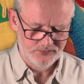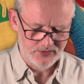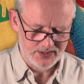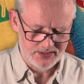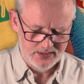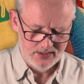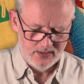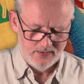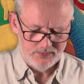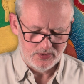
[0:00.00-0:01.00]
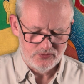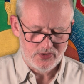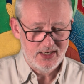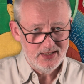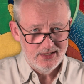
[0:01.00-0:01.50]
Right, but
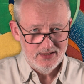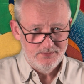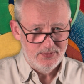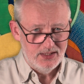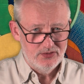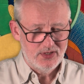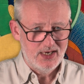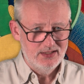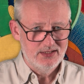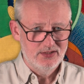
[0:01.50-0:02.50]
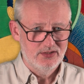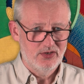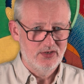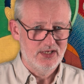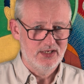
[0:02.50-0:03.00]
being trained in
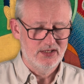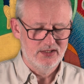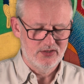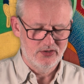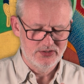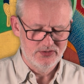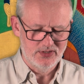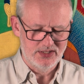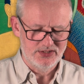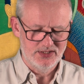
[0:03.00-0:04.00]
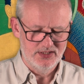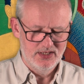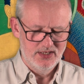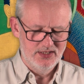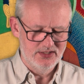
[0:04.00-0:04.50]
concentration
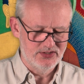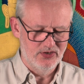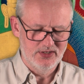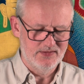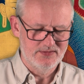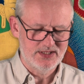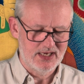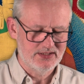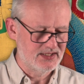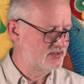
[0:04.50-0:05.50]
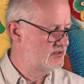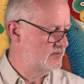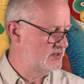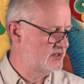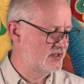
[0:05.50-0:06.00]
does not give us access to
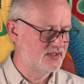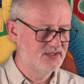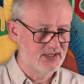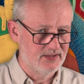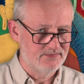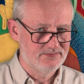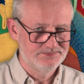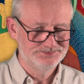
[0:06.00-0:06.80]
insight itself,